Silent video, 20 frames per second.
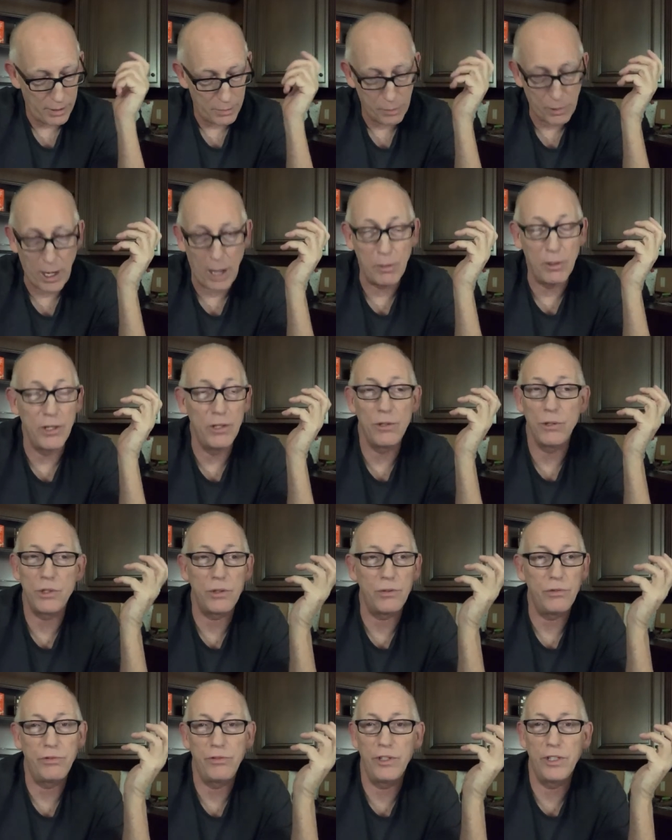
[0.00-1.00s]
Probably there's
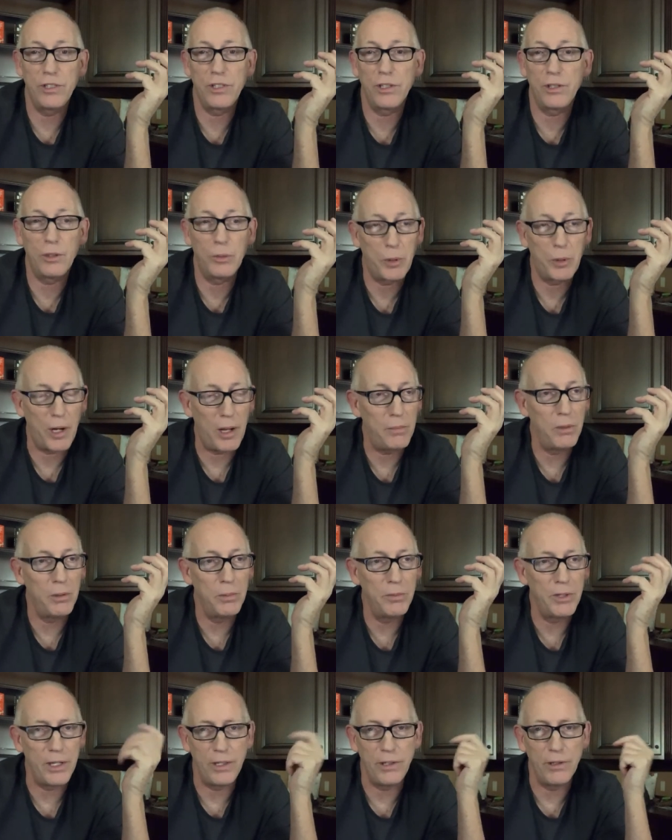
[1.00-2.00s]
a physical
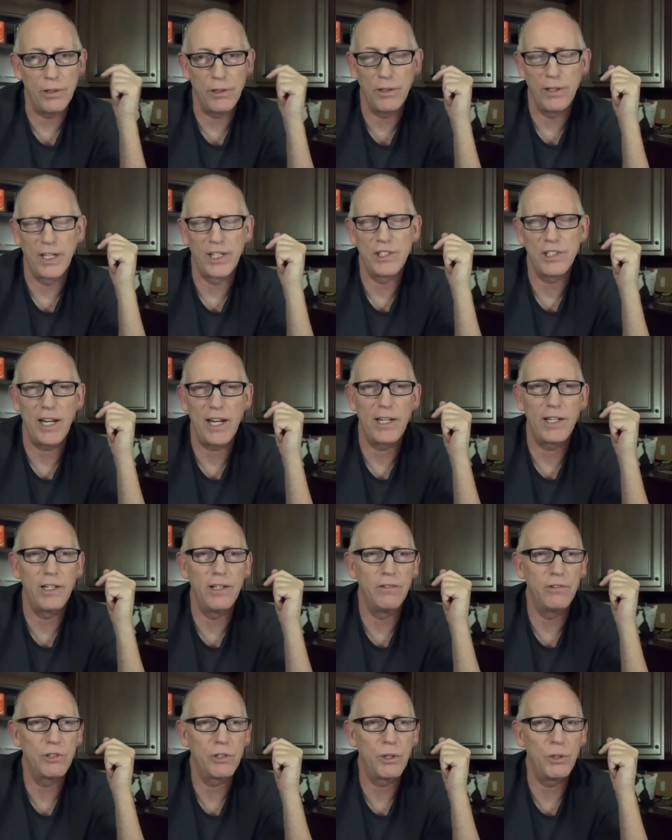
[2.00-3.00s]
problem that your
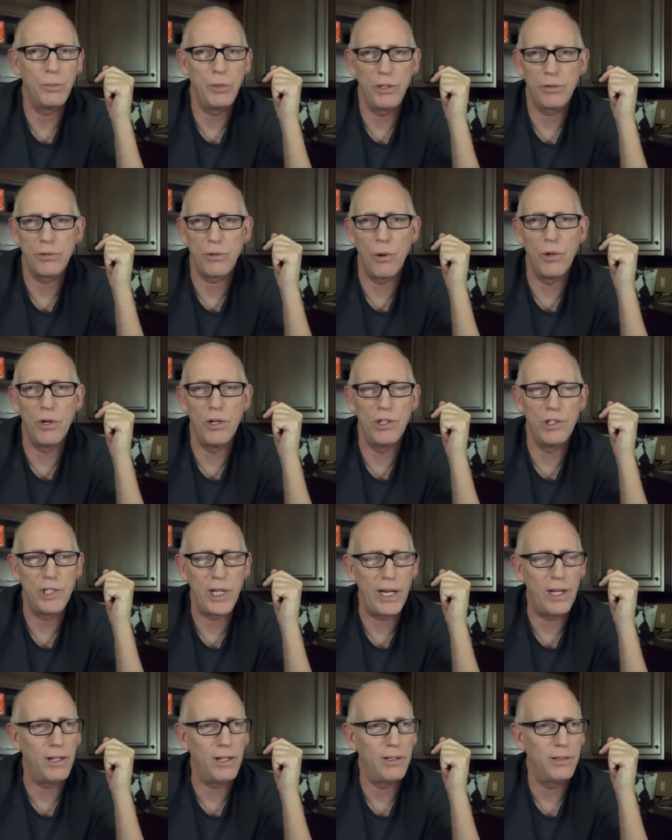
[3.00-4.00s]
executives could be thrown in
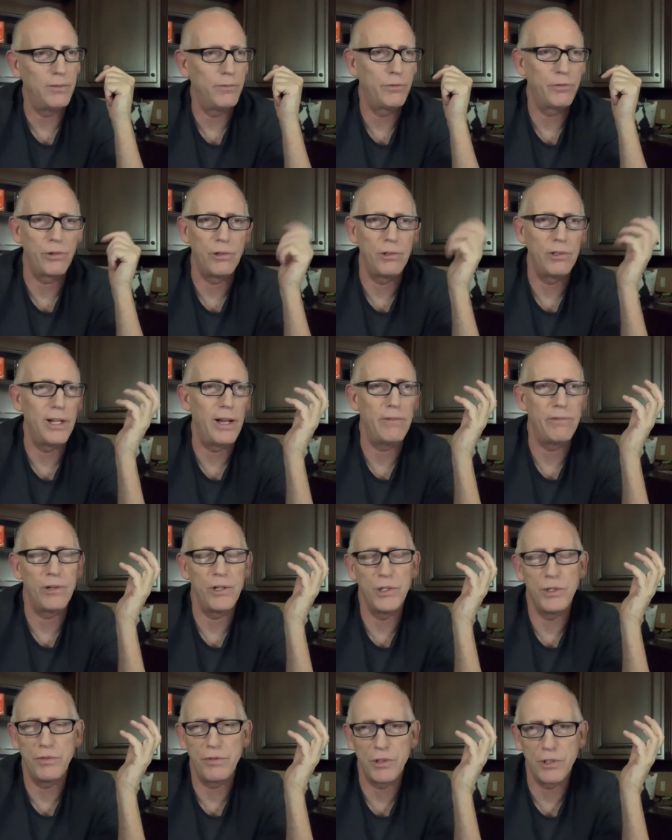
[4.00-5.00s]
jail for
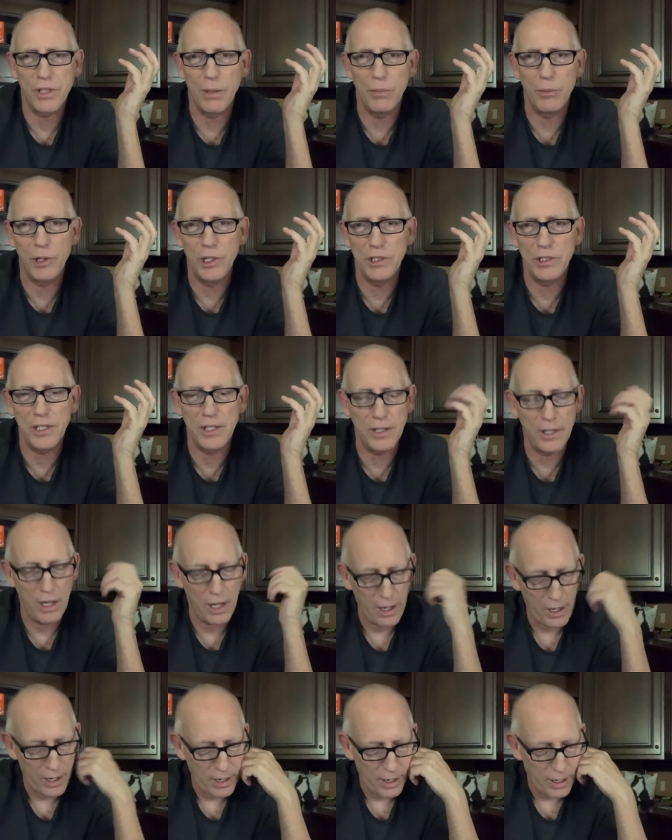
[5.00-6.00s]
leverage for some reason.
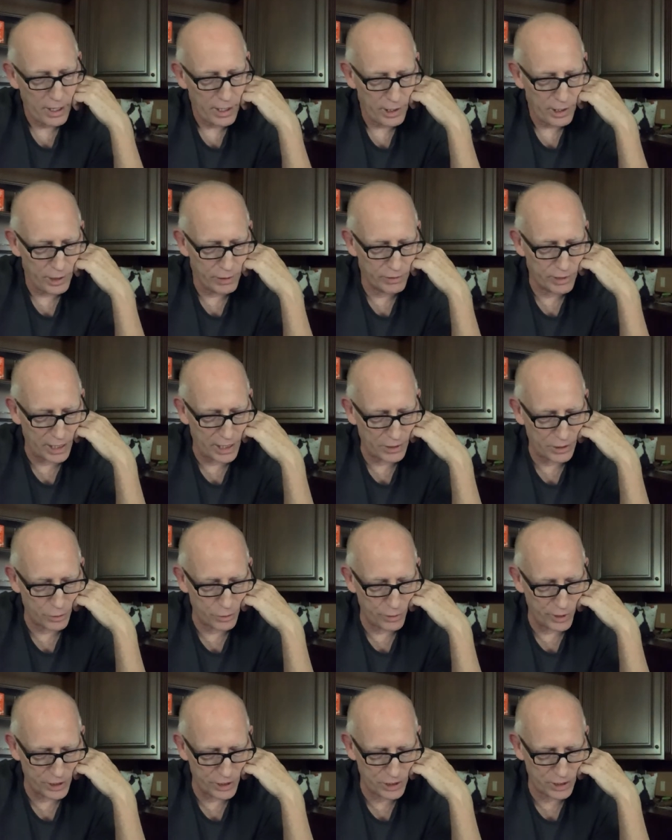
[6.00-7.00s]
You've got the
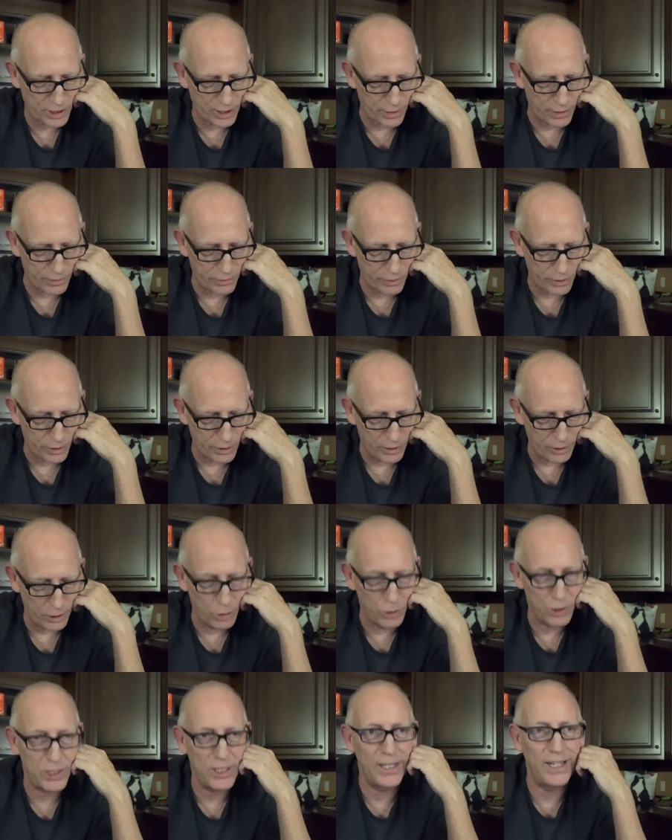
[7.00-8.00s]
risk of
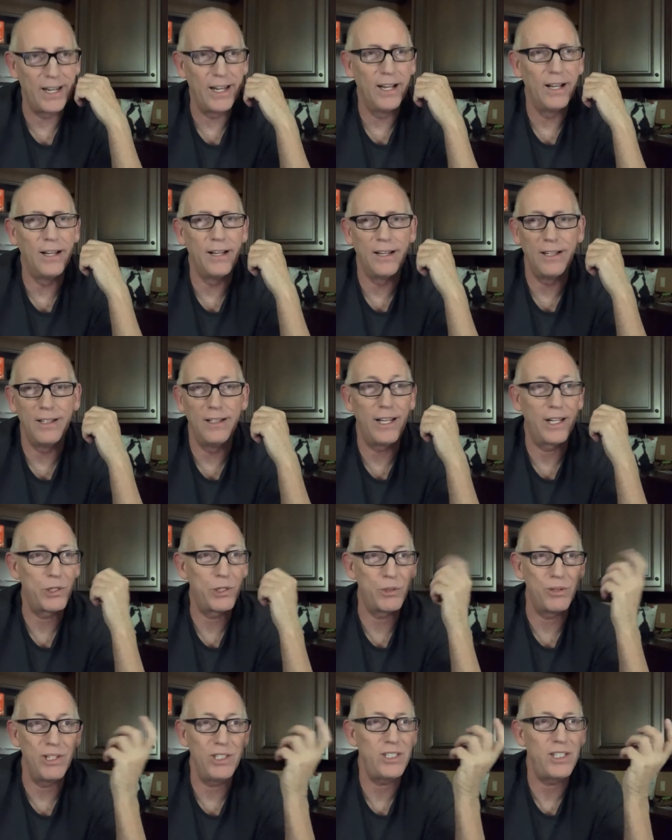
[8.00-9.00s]
losing uh,
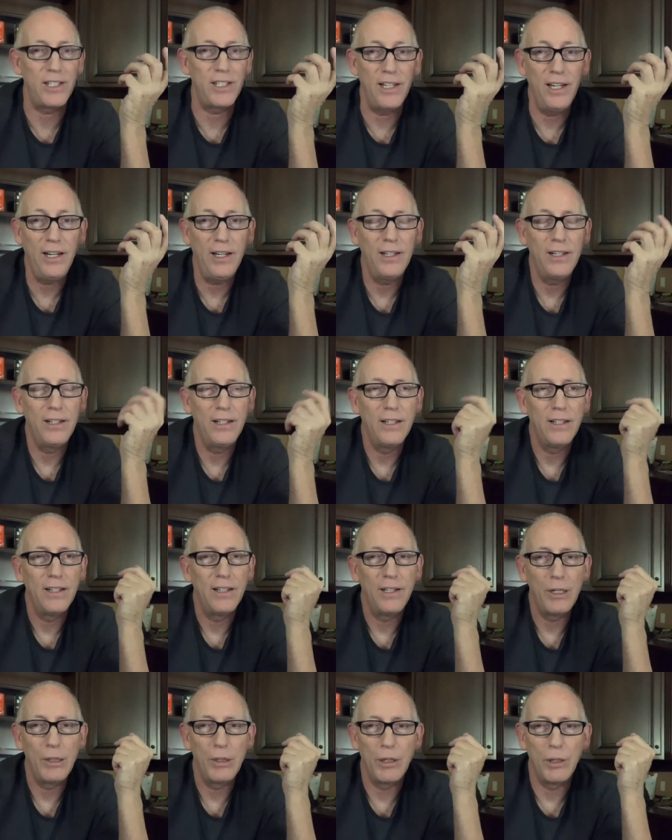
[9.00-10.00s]
electricity.
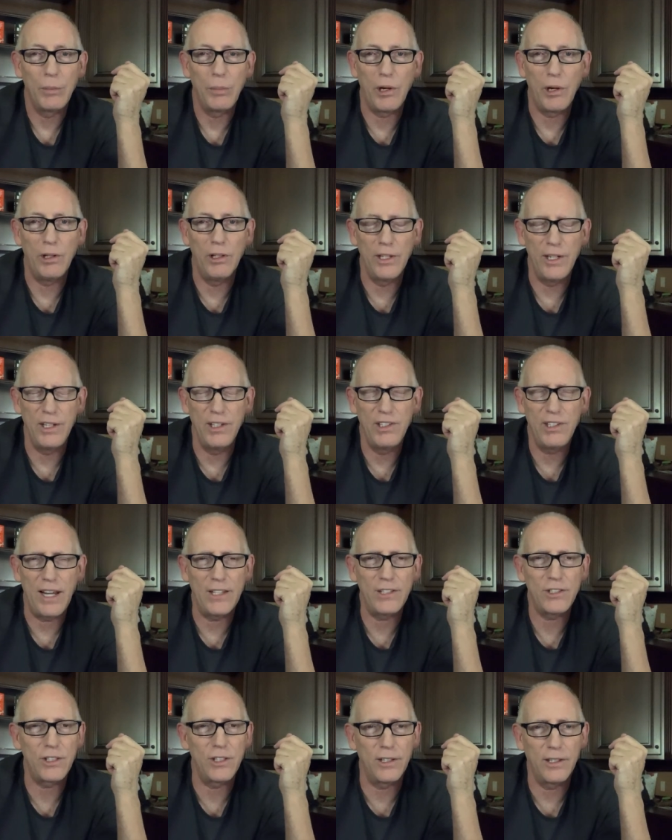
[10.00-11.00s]
Apparently,
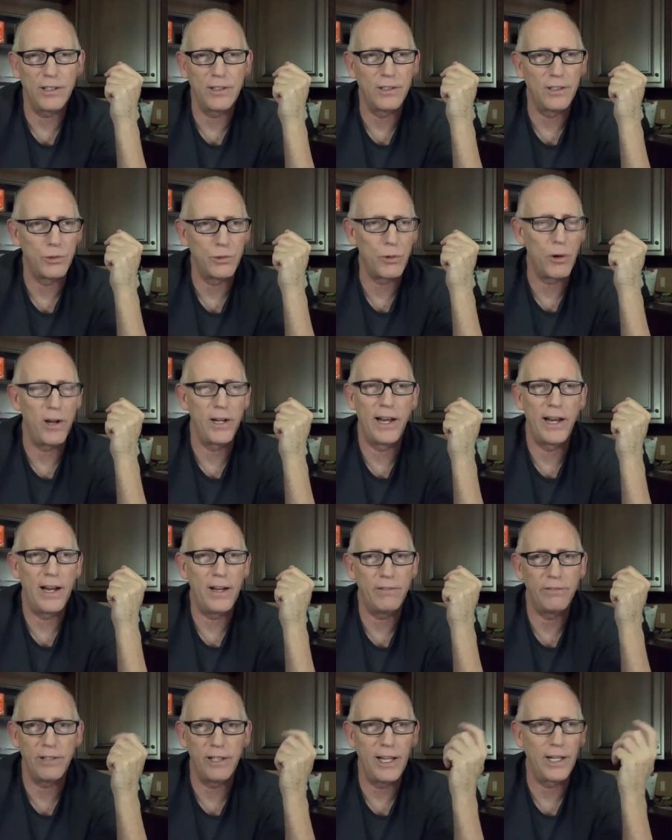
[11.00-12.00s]
Tesla is running out
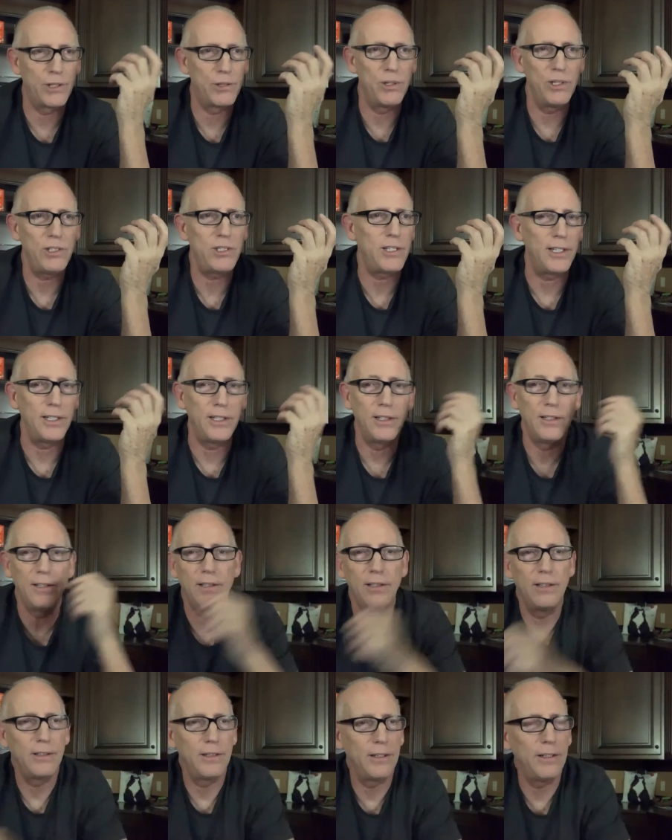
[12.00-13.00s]
of electricity,
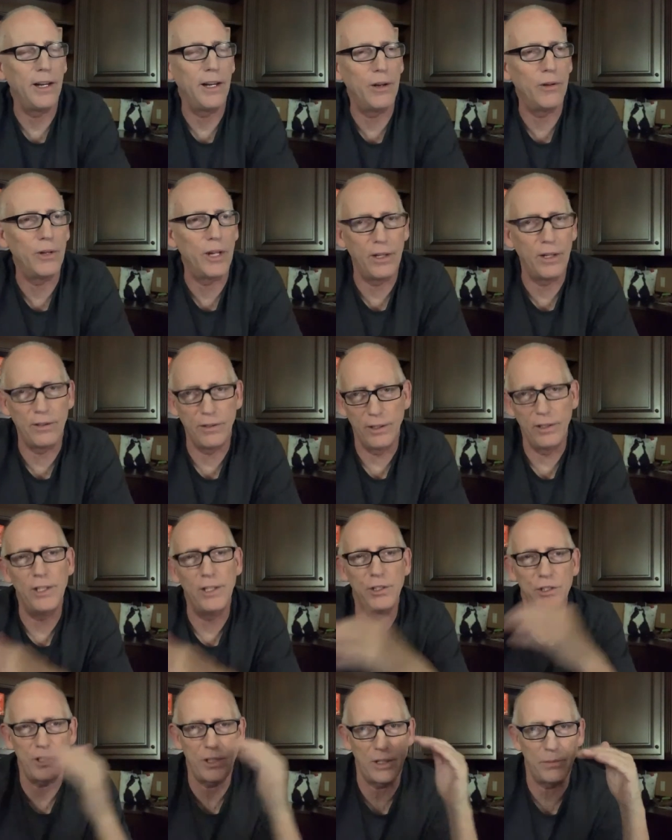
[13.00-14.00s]
you know, at
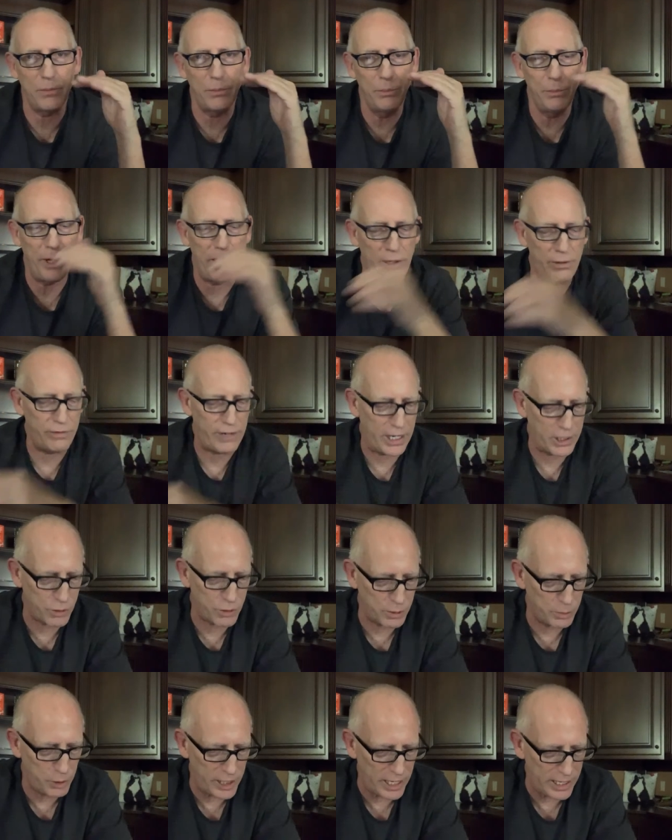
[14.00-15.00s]
least the
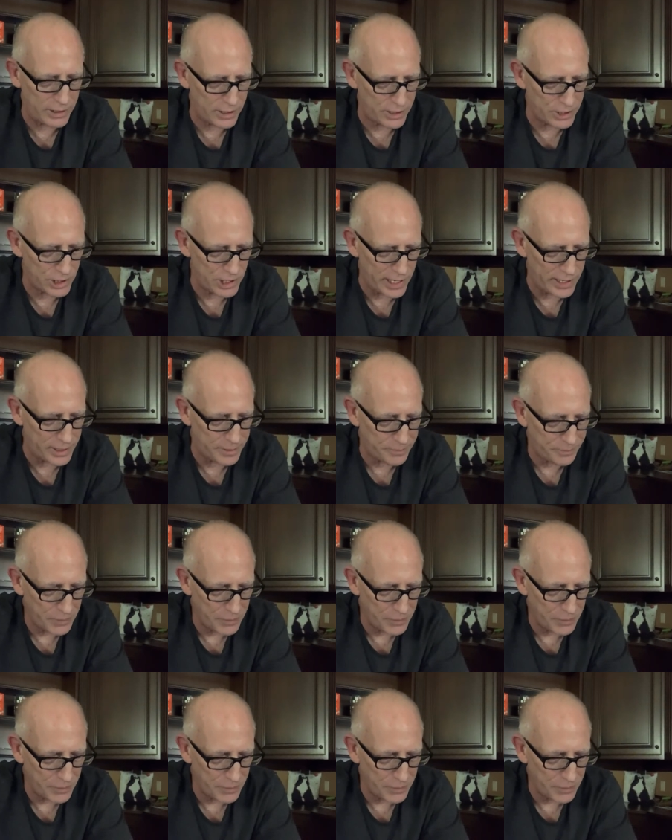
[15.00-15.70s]
manufacturing plant in China.